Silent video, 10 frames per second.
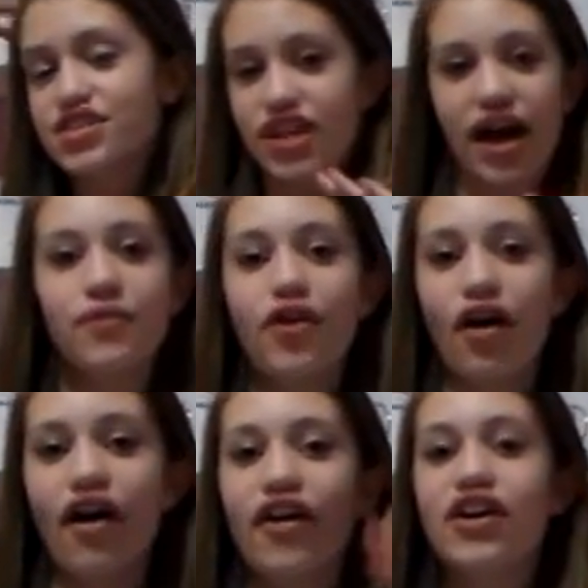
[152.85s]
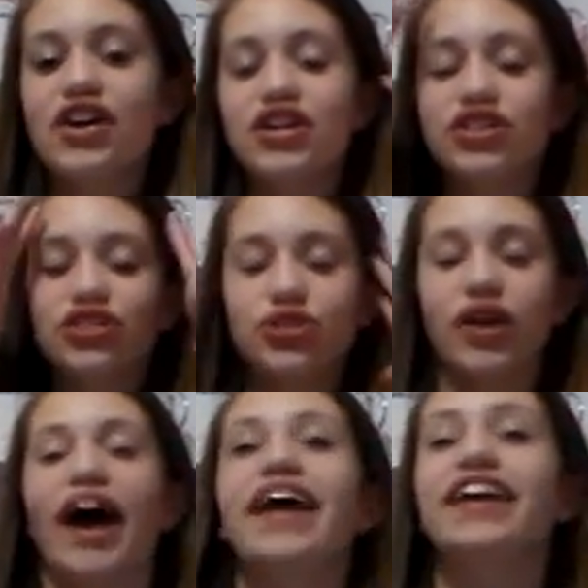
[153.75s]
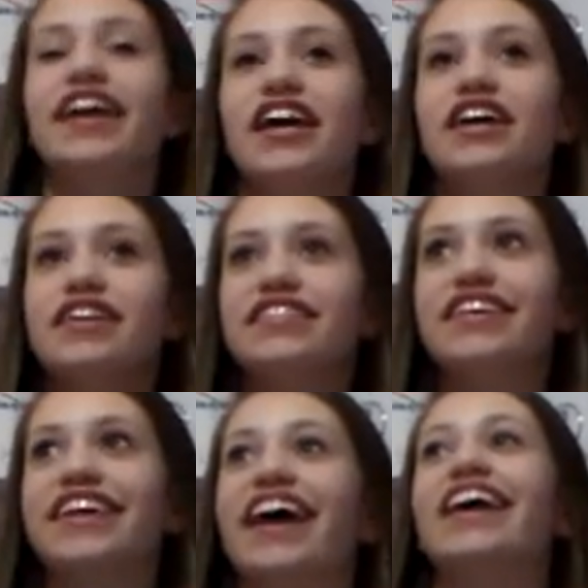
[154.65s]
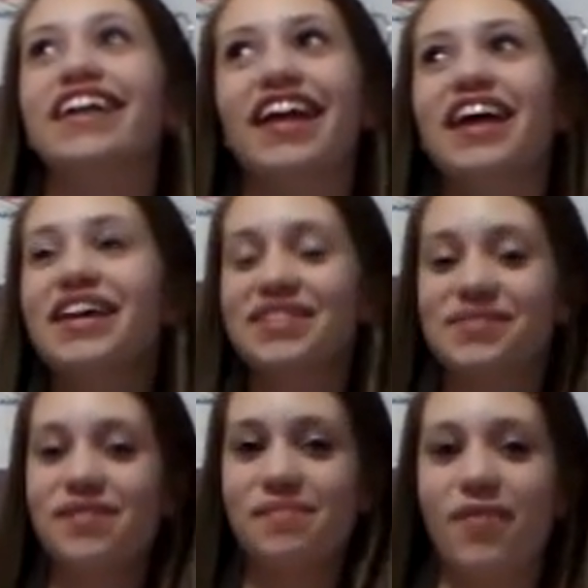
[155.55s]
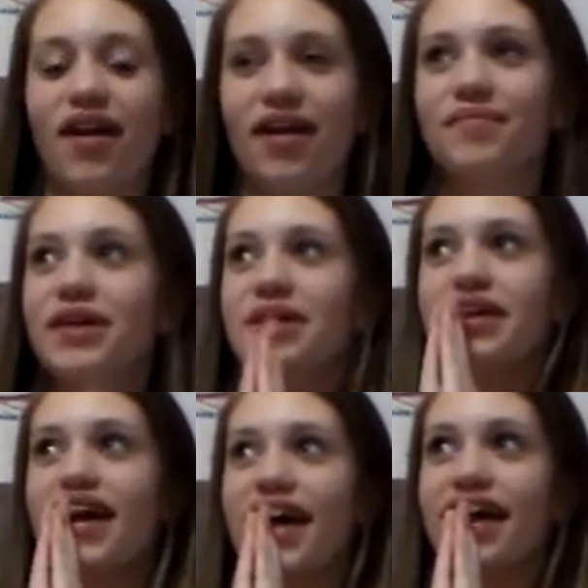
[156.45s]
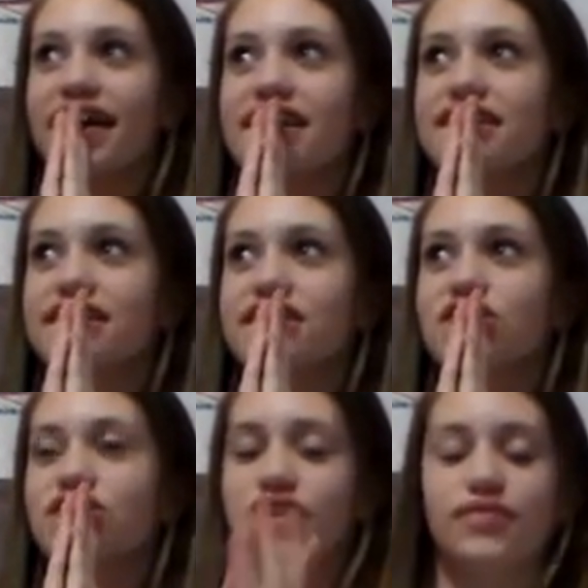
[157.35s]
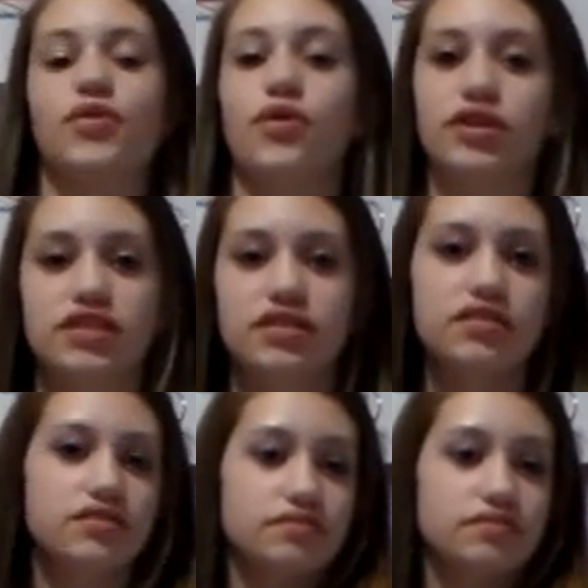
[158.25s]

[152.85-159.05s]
down the hall trying to get to my mom, and she, of course,